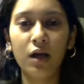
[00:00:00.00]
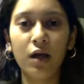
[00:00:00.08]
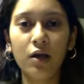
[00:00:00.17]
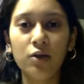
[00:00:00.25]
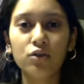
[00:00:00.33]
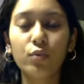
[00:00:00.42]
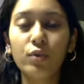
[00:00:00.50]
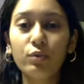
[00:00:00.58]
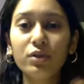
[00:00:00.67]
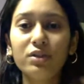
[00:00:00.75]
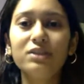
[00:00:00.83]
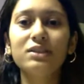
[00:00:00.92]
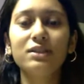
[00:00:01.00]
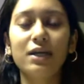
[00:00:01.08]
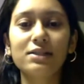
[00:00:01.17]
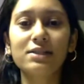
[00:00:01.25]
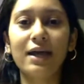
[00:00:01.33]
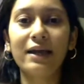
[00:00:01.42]
So we would
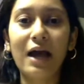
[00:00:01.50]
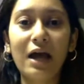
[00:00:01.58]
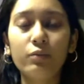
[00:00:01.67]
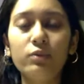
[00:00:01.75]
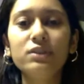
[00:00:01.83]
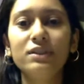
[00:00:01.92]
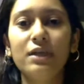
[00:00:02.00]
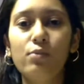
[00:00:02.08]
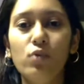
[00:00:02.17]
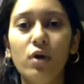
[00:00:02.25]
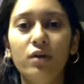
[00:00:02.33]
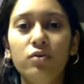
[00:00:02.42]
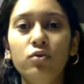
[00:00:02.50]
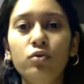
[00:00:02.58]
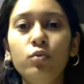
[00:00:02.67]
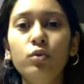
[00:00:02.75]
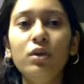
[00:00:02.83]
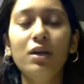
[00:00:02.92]
discuss, and I was someone who
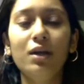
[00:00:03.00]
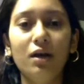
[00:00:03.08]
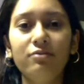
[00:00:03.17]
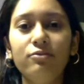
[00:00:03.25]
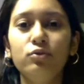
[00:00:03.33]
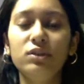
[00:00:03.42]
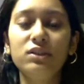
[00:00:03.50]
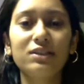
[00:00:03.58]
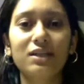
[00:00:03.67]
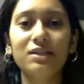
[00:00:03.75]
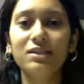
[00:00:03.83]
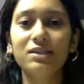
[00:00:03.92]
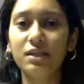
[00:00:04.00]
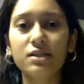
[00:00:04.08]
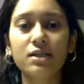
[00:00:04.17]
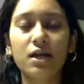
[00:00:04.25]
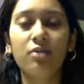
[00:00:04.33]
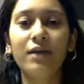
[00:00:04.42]
would love to discuss
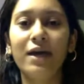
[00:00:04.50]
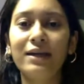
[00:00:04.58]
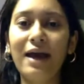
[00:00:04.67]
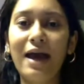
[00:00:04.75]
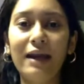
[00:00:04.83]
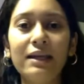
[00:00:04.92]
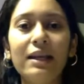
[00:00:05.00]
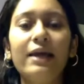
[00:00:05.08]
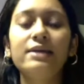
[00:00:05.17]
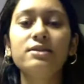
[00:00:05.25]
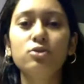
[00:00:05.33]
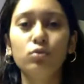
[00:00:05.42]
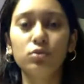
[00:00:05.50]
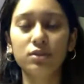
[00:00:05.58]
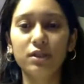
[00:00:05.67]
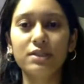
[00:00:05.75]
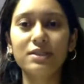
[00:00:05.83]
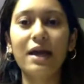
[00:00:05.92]
things out and analyze those
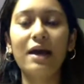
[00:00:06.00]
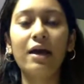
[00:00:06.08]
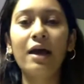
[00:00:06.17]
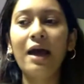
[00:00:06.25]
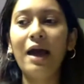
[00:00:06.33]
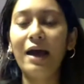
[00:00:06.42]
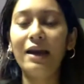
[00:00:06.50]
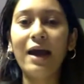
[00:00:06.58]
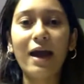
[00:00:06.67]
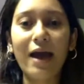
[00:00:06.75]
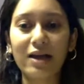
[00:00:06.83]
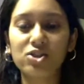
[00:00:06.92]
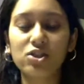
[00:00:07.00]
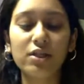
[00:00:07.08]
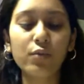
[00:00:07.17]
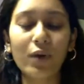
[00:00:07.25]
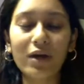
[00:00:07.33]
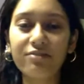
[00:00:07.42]
things.
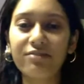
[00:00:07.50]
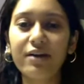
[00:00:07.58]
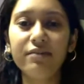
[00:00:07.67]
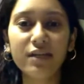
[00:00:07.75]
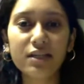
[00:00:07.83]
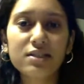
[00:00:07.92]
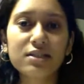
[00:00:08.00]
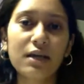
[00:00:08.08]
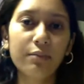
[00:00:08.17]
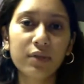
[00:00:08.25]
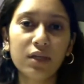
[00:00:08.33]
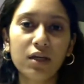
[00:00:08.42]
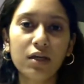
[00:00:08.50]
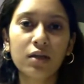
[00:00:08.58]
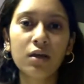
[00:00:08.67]
Actually, if I read something